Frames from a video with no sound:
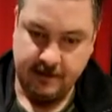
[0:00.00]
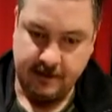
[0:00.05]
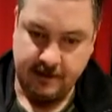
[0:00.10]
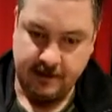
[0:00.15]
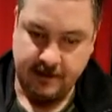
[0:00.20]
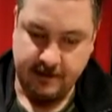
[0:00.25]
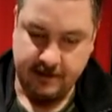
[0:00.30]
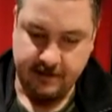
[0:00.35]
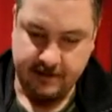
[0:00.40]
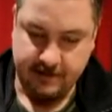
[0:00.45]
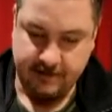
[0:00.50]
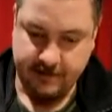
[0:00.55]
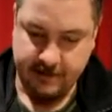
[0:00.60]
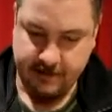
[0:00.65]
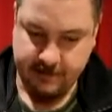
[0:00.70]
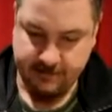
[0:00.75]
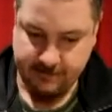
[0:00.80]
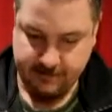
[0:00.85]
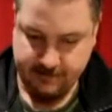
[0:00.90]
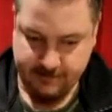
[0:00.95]
Yeah, that's
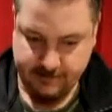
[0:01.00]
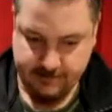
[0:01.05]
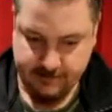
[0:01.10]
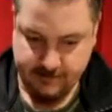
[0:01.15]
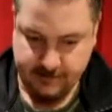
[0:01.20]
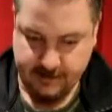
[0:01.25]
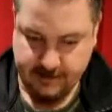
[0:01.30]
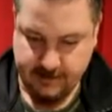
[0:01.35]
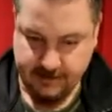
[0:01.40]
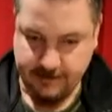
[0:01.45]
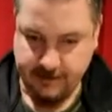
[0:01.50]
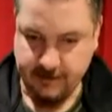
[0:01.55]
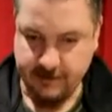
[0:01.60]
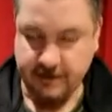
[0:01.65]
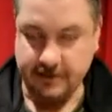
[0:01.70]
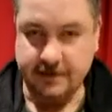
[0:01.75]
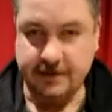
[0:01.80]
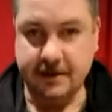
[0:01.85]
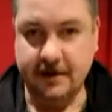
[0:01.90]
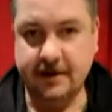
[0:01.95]
about
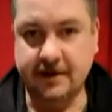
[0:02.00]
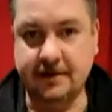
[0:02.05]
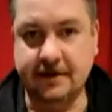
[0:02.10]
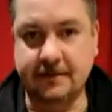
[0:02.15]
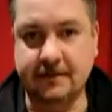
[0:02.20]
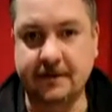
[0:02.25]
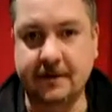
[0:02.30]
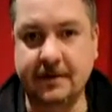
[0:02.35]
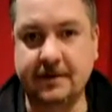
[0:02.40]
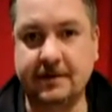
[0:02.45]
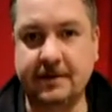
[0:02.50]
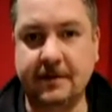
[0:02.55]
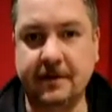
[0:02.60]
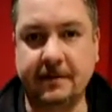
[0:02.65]
the gist of this.